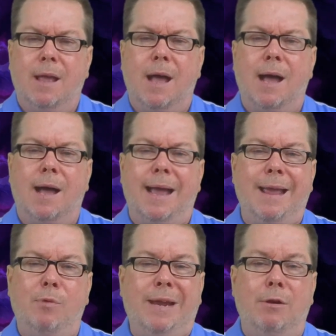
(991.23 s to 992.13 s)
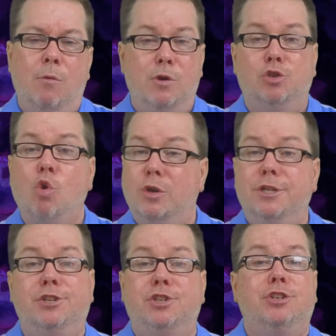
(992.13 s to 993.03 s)
Uh, and we resort
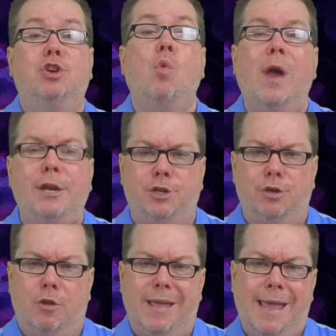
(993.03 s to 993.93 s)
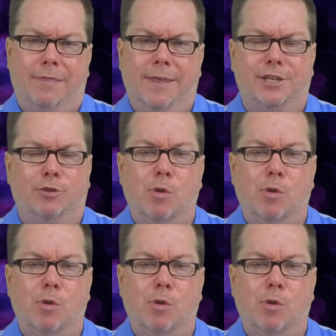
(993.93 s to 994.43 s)
to situational ethics.